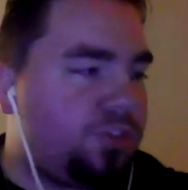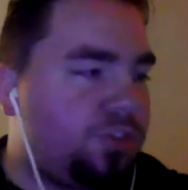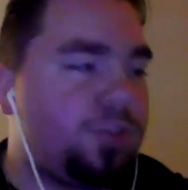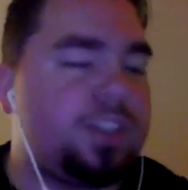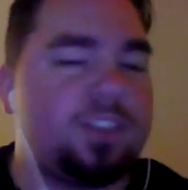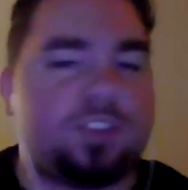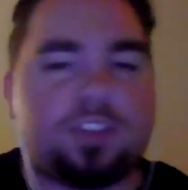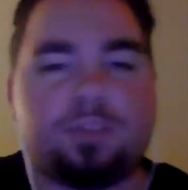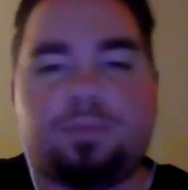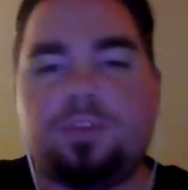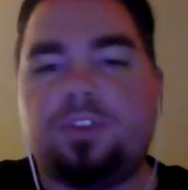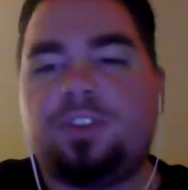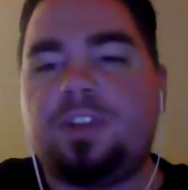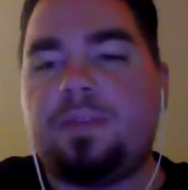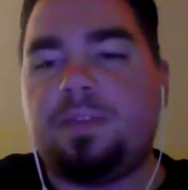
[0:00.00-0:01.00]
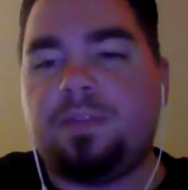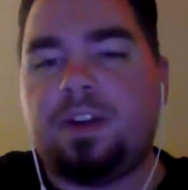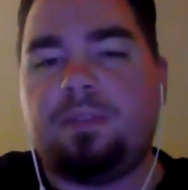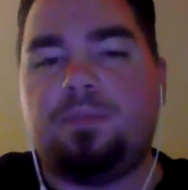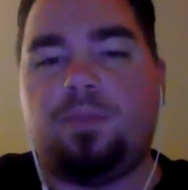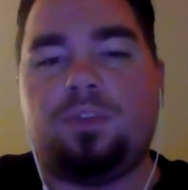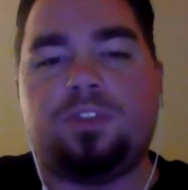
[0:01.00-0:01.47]
string is going to put
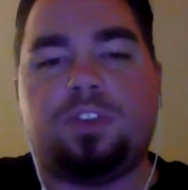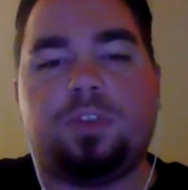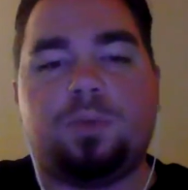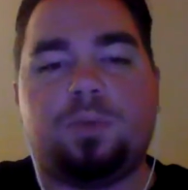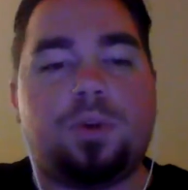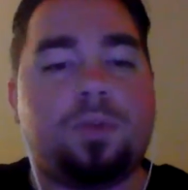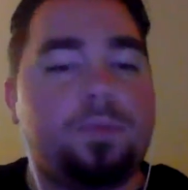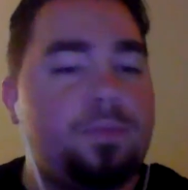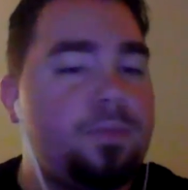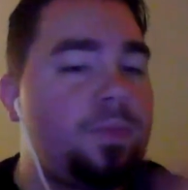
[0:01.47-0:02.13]
75 points on the board.